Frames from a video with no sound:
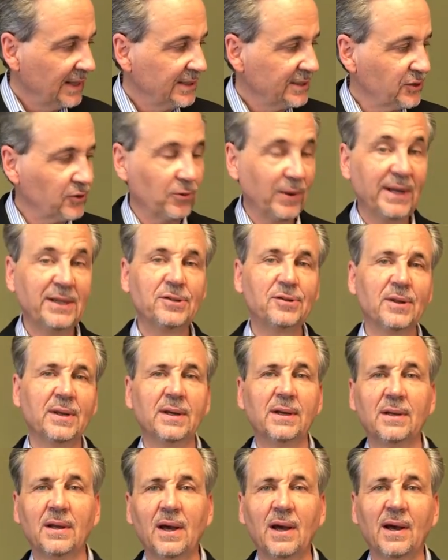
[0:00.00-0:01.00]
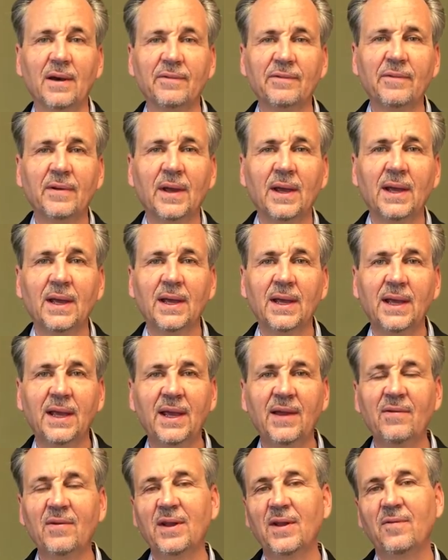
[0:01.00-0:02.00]
Strangely enough,
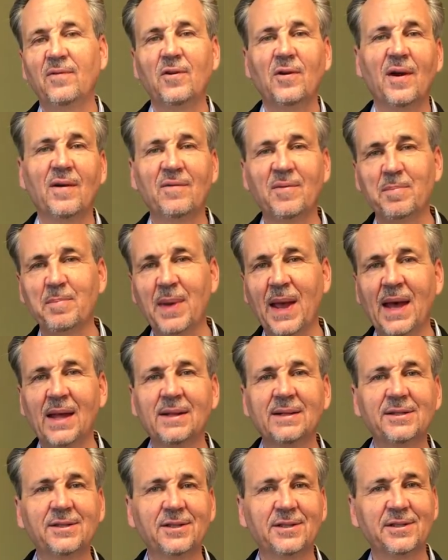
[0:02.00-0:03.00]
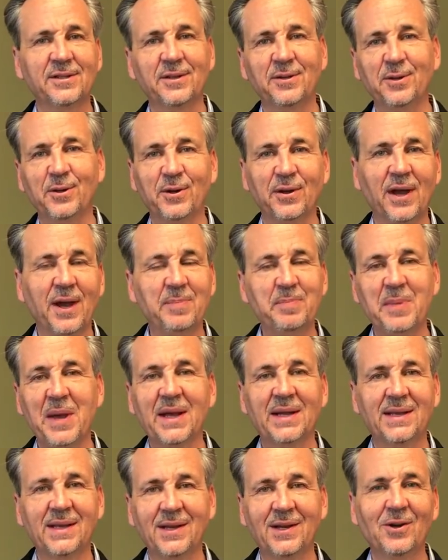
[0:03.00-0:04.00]
even if you have imbalances in your gut
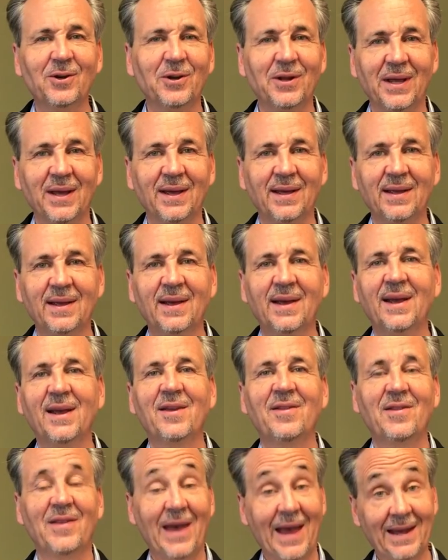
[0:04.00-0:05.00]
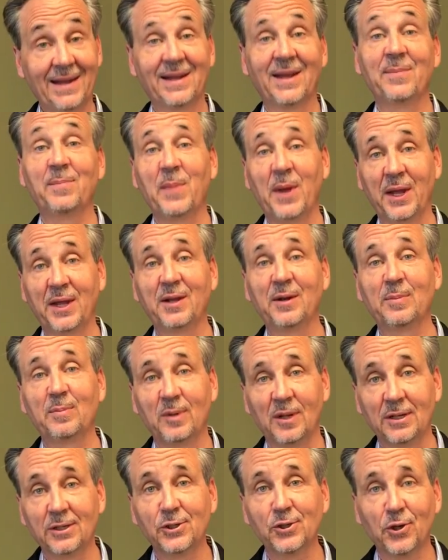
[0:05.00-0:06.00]
bacteria, that can make your
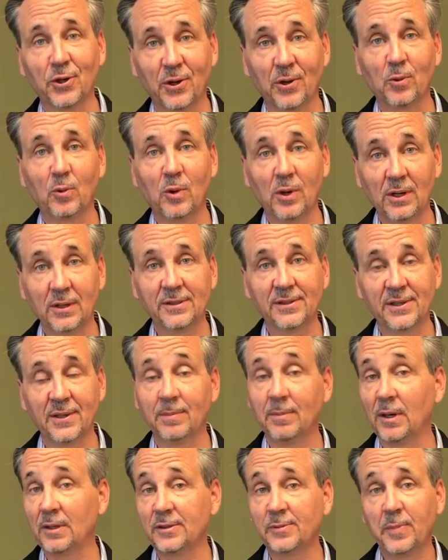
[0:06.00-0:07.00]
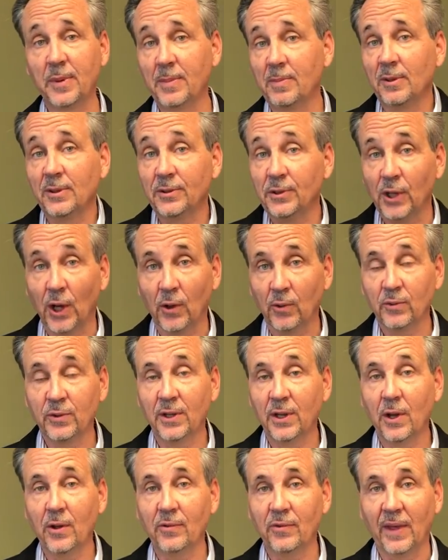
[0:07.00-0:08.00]
blood sugar worse, and most people don't
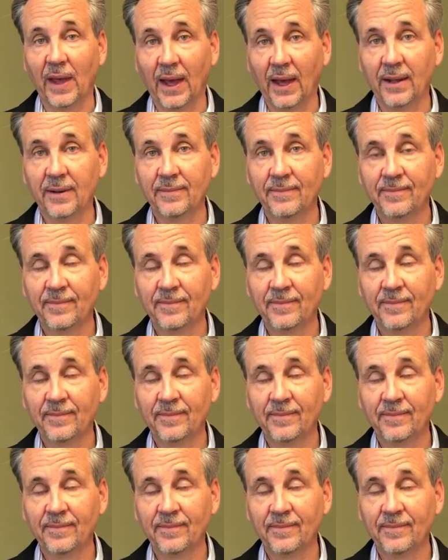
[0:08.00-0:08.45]
know that.